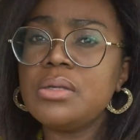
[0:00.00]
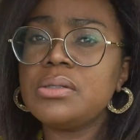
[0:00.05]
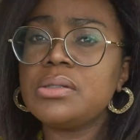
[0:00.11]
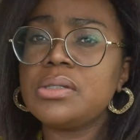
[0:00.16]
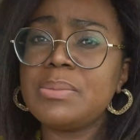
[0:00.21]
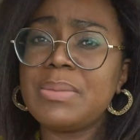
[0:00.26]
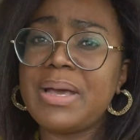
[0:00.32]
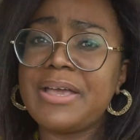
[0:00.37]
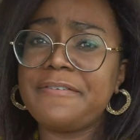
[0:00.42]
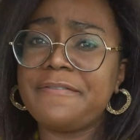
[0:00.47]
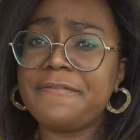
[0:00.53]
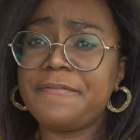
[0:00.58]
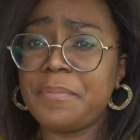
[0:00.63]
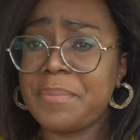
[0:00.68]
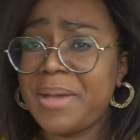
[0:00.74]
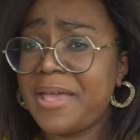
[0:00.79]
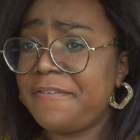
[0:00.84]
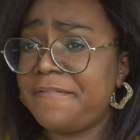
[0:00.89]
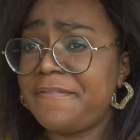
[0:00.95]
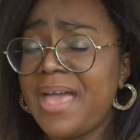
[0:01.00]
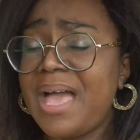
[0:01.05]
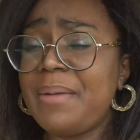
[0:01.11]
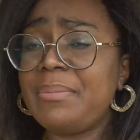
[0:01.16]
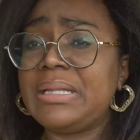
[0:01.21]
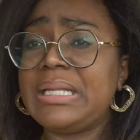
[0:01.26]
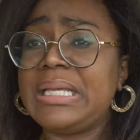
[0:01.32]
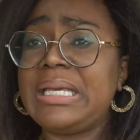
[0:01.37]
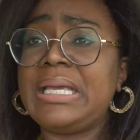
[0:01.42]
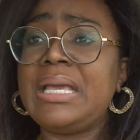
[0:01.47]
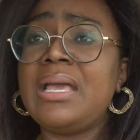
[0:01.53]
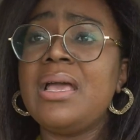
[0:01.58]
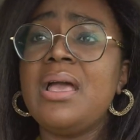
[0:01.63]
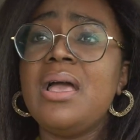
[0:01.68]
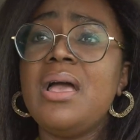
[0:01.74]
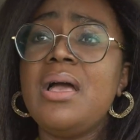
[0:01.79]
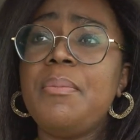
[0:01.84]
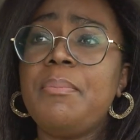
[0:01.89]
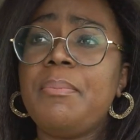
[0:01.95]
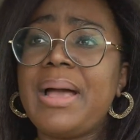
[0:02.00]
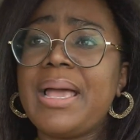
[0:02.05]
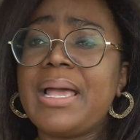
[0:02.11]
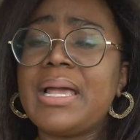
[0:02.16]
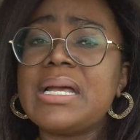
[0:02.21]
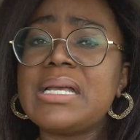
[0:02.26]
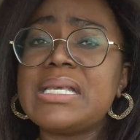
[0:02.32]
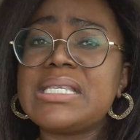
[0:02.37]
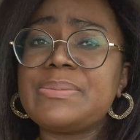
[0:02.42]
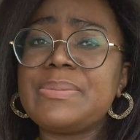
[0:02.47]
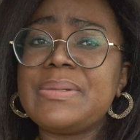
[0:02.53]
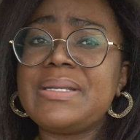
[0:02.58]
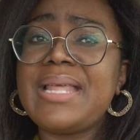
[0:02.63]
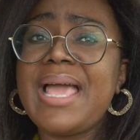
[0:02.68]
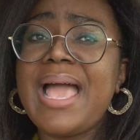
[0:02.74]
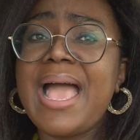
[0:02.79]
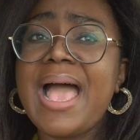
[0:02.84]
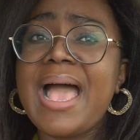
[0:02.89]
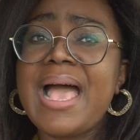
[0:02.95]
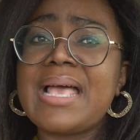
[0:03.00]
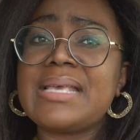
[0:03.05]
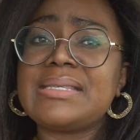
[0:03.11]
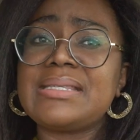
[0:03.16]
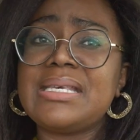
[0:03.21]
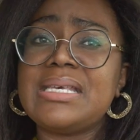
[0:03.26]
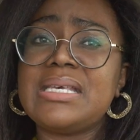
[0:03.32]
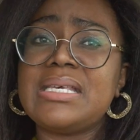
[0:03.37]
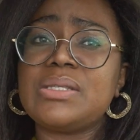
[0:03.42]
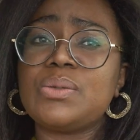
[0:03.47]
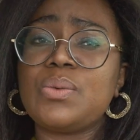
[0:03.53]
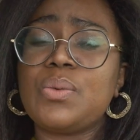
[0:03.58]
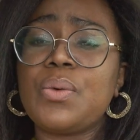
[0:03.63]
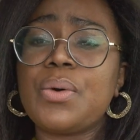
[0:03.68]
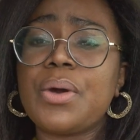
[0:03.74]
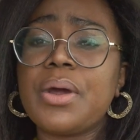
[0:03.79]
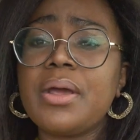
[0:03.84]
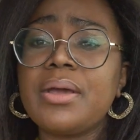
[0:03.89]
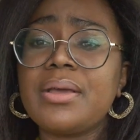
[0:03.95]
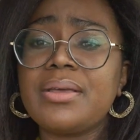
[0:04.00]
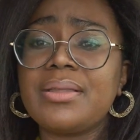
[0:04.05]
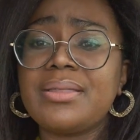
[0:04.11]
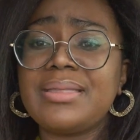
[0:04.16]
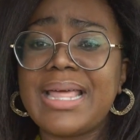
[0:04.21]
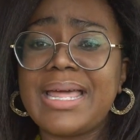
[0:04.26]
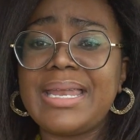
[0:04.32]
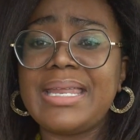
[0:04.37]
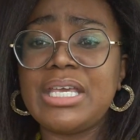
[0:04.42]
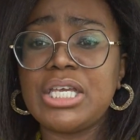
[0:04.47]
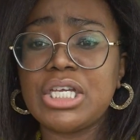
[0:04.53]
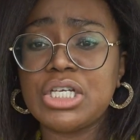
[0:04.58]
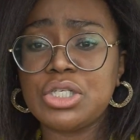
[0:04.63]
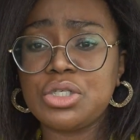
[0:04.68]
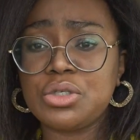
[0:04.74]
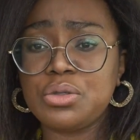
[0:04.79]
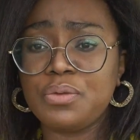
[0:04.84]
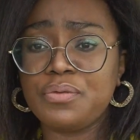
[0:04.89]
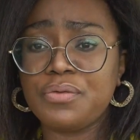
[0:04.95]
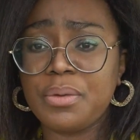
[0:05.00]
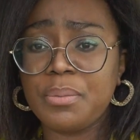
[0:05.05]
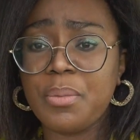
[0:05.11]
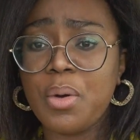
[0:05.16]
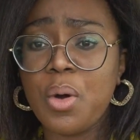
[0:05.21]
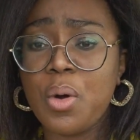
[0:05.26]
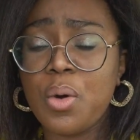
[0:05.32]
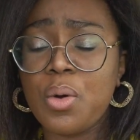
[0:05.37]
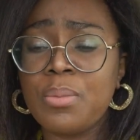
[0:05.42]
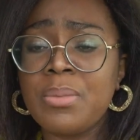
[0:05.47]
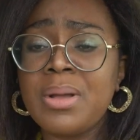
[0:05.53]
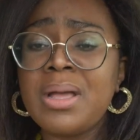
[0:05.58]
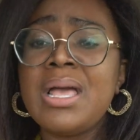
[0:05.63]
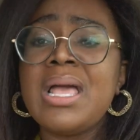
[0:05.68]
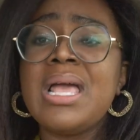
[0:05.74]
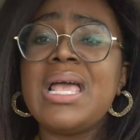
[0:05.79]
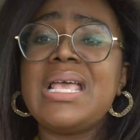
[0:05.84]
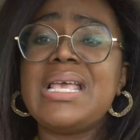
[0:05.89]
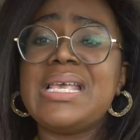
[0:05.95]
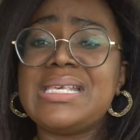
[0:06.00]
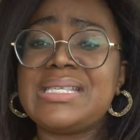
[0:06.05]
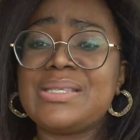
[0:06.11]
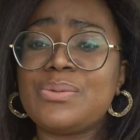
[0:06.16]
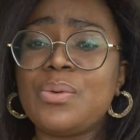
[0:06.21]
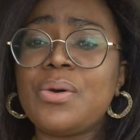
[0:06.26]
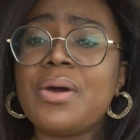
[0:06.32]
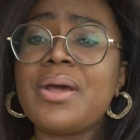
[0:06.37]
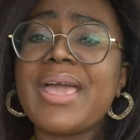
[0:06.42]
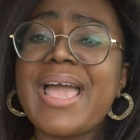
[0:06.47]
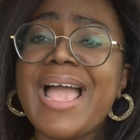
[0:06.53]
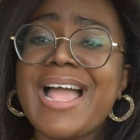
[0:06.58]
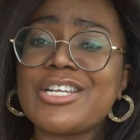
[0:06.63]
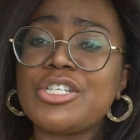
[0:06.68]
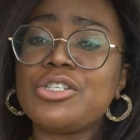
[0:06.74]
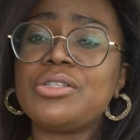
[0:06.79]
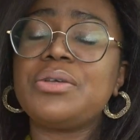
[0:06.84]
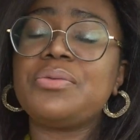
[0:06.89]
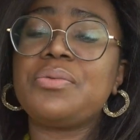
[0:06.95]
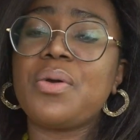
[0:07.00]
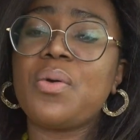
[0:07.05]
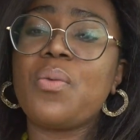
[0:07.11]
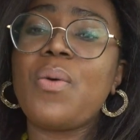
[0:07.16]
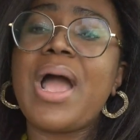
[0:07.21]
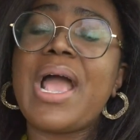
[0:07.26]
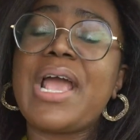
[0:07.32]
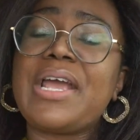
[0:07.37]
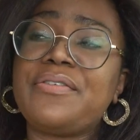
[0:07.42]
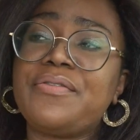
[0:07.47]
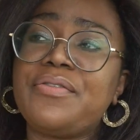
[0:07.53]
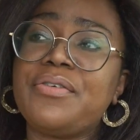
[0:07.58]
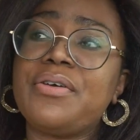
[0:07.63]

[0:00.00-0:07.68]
So for my family, my husband has his work that he can do from home. His work actually required